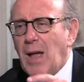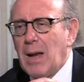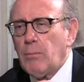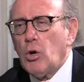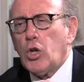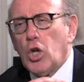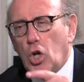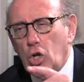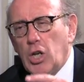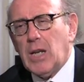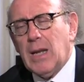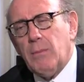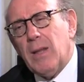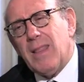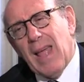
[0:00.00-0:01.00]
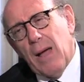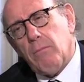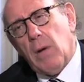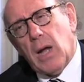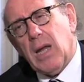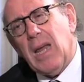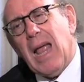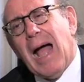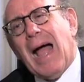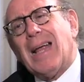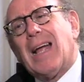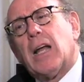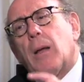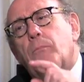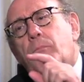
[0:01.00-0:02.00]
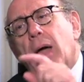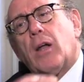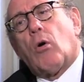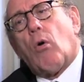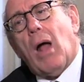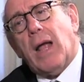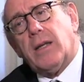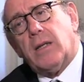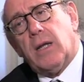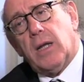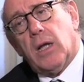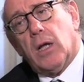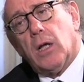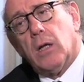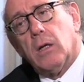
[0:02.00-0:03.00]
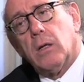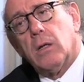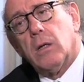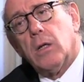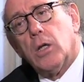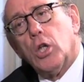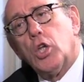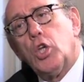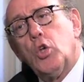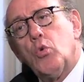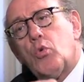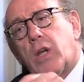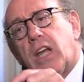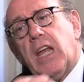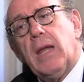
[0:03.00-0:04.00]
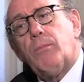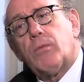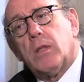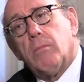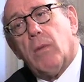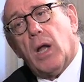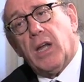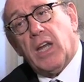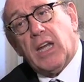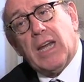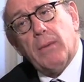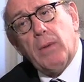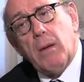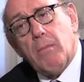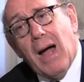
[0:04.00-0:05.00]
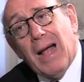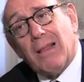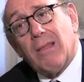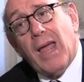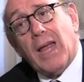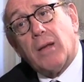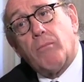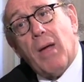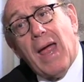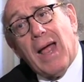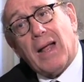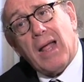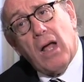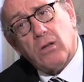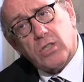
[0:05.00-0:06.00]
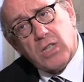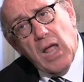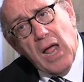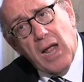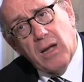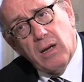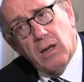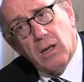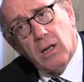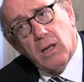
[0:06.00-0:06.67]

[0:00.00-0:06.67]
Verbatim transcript: Feinberg, you're going to give me that money? I got a better idea. You keep the money. Give me my leg back. How's that?